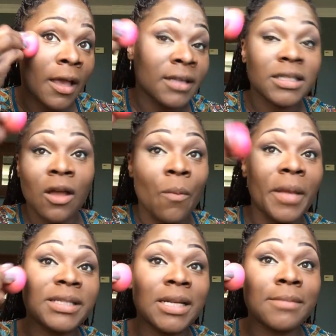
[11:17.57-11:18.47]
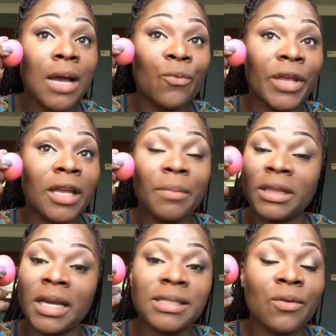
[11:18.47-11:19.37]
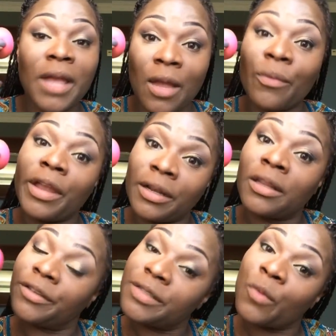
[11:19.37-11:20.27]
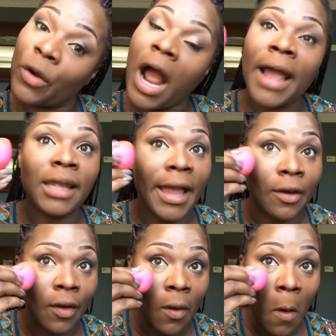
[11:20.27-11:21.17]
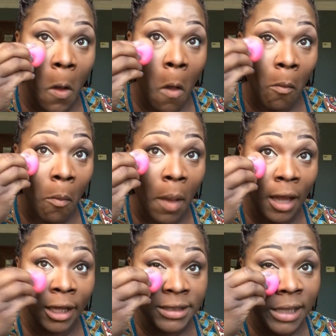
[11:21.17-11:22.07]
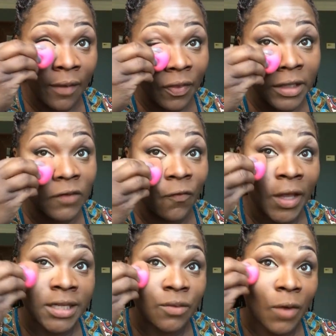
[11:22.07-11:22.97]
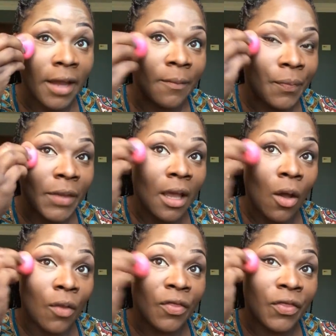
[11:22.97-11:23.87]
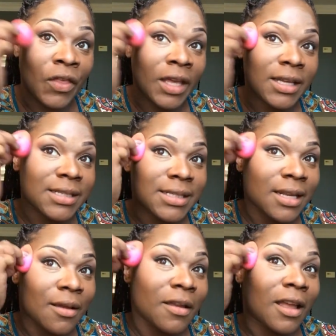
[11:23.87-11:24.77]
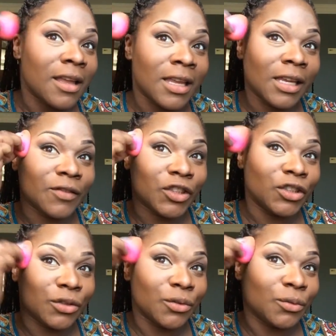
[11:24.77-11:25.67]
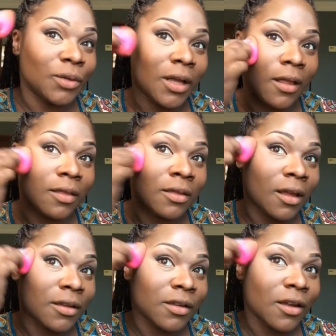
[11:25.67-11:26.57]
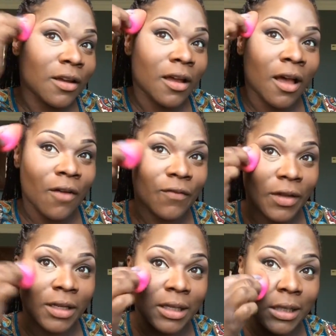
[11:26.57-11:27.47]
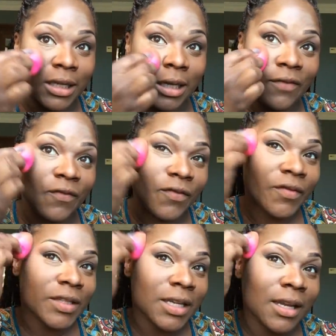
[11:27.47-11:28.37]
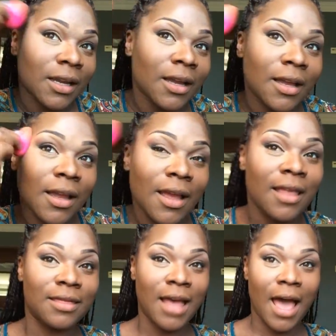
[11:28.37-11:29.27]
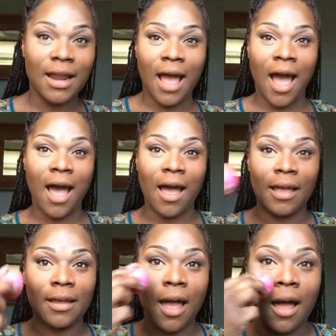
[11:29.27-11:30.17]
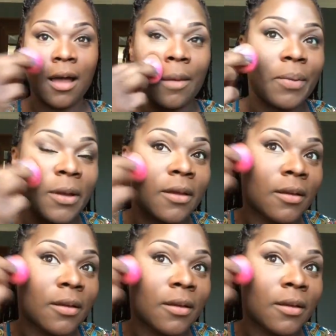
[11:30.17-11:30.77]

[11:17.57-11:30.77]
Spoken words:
It's gonna mess up my wing, but that's okay. There's more eyeliner. But let's get this face right. This gives you the look of lifting that eye up.